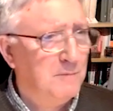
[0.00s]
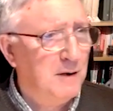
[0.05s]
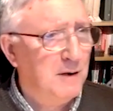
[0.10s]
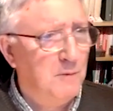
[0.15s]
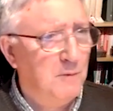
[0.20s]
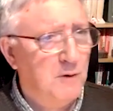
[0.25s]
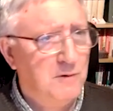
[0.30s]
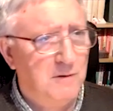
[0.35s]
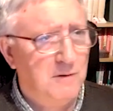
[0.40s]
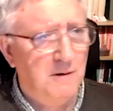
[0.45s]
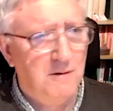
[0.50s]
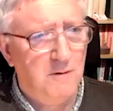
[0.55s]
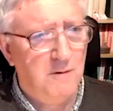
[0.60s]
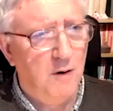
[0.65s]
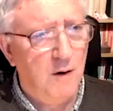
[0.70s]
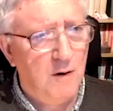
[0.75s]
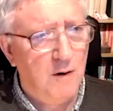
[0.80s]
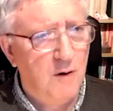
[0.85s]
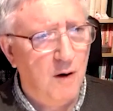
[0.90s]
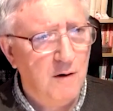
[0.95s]
a most
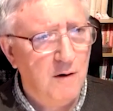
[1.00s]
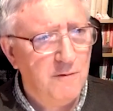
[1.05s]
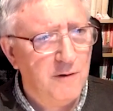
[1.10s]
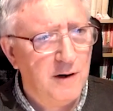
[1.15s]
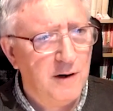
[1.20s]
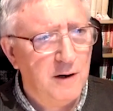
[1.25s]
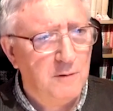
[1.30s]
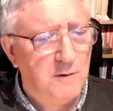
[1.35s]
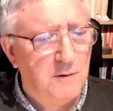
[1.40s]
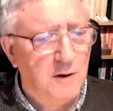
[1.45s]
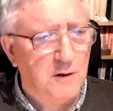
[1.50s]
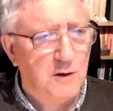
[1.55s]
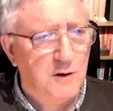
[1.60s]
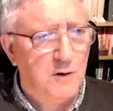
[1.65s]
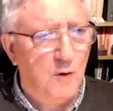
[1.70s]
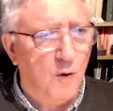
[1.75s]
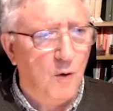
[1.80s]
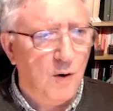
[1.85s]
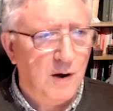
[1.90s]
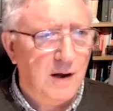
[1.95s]
convoluted
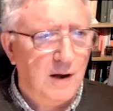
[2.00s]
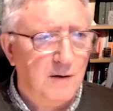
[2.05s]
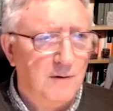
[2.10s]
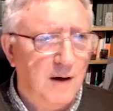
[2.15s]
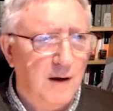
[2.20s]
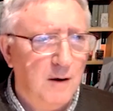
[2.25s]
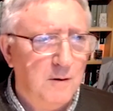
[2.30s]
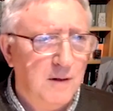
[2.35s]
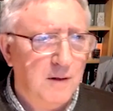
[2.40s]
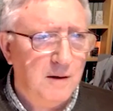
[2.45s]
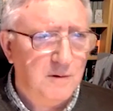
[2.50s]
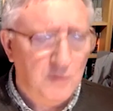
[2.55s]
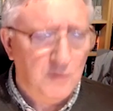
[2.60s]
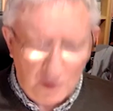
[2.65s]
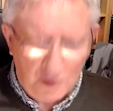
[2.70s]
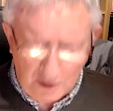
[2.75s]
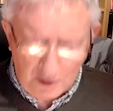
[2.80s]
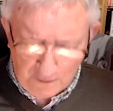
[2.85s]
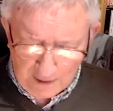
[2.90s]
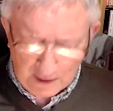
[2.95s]
story of how that
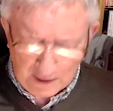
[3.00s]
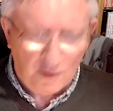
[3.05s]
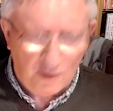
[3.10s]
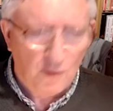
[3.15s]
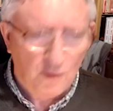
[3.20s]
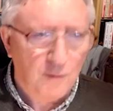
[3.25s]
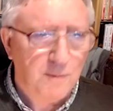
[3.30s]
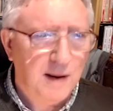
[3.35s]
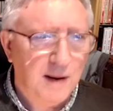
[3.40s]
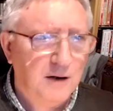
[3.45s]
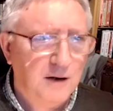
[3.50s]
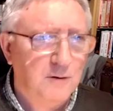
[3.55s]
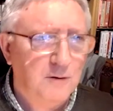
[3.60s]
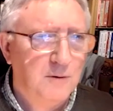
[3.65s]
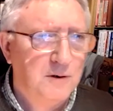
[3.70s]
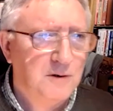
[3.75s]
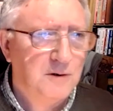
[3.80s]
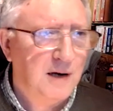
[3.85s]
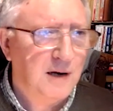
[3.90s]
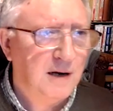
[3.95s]
Joseph had to go back to
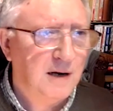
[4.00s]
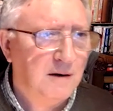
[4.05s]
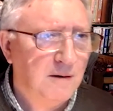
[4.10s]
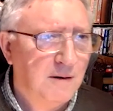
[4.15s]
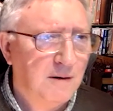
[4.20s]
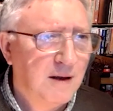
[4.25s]
his state,